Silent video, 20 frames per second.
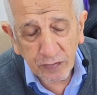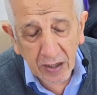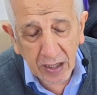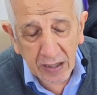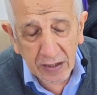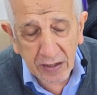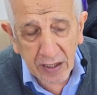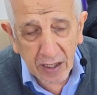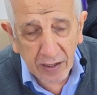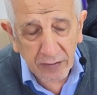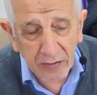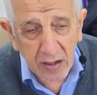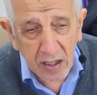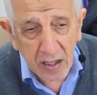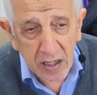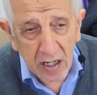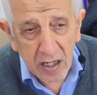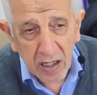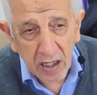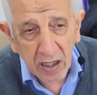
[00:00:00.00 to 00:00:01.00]
failure,
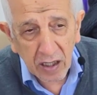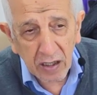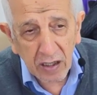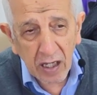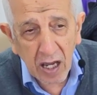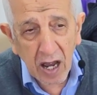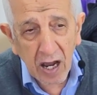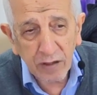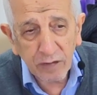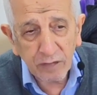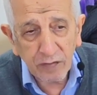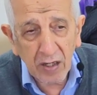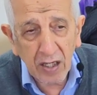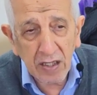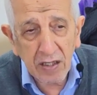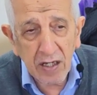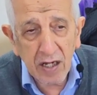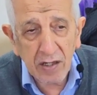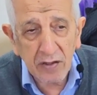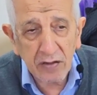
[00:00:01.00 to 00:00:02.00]
a
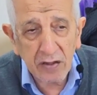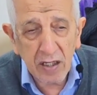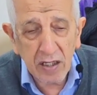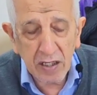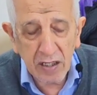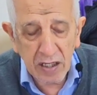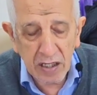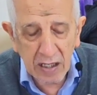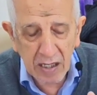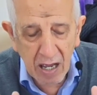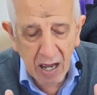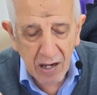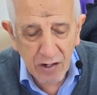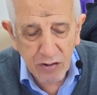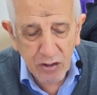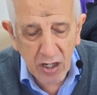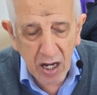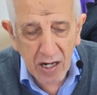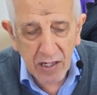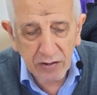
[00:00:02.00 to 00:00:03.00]

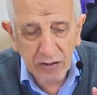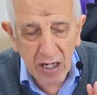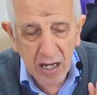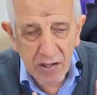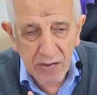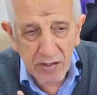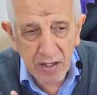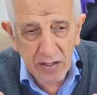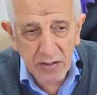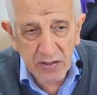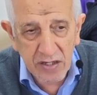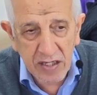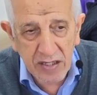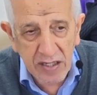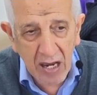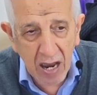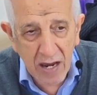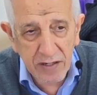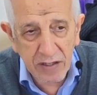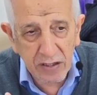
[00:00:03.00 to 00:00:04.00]
large heart, and there is a
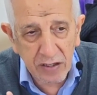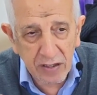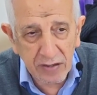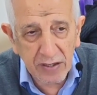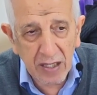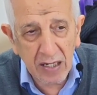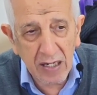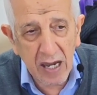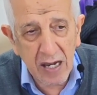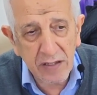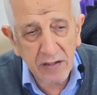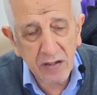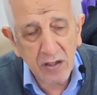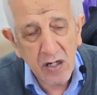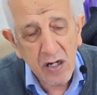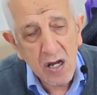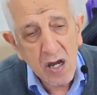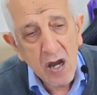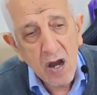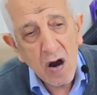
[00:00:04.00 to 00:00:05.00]
sign in the
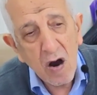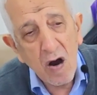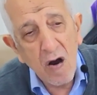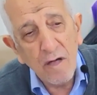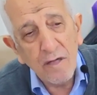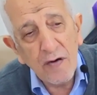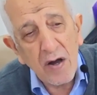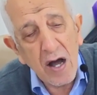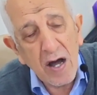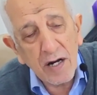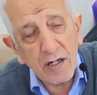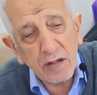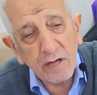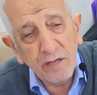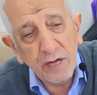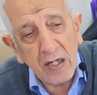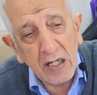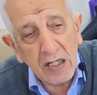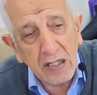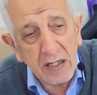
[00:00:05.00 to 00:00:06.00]
lung of a
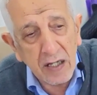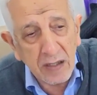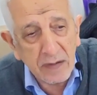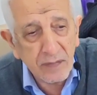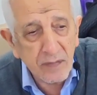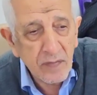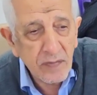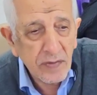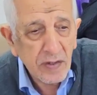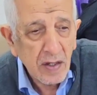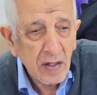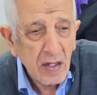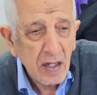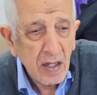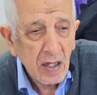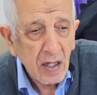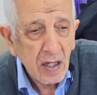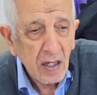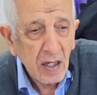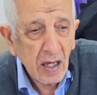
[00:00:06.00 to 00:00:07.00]
heart failure.
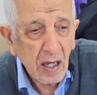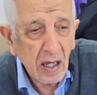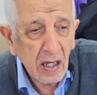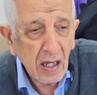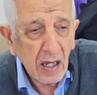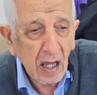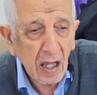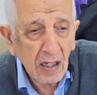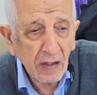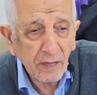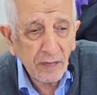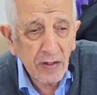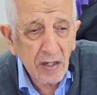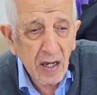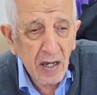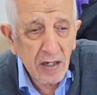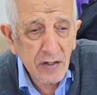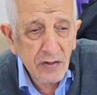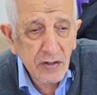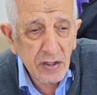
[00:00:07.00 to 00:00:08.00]

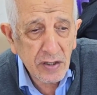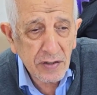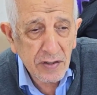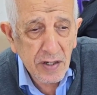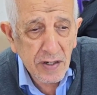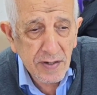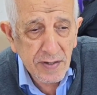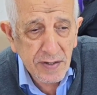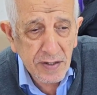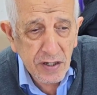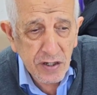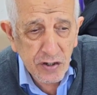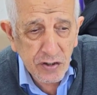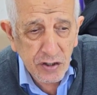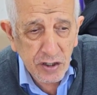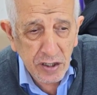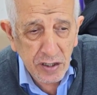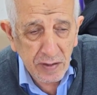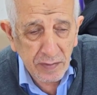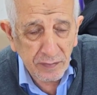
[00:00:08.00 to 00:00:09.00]
LVH in
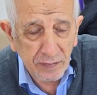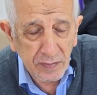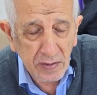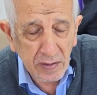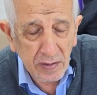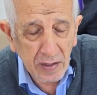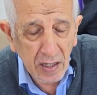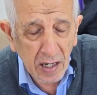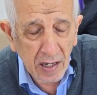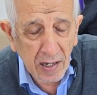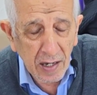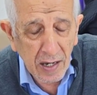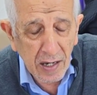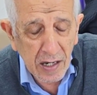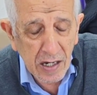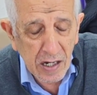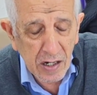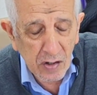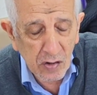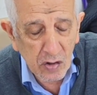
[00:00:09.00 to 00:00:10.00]
ECG.
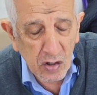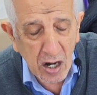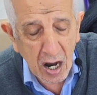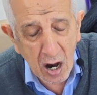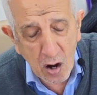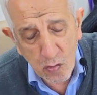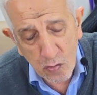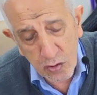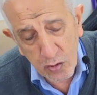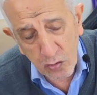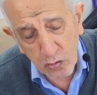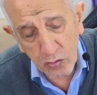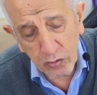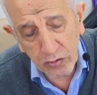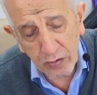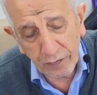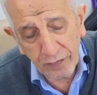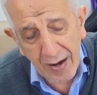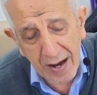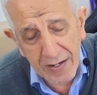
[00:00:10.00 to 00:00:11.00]
How
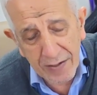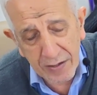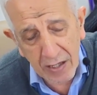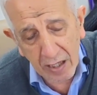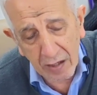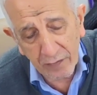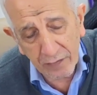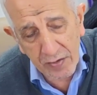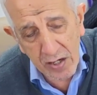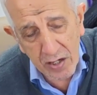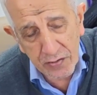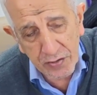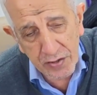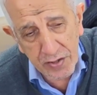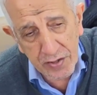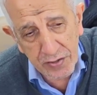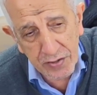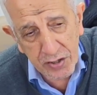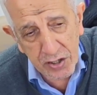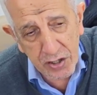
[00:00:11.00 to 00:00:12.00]
you define
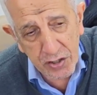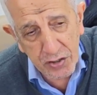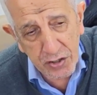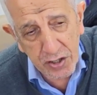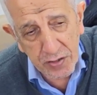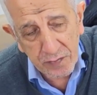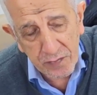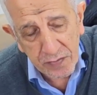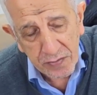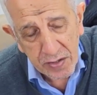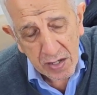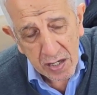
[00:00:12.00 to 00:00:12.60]
LVH in ECG?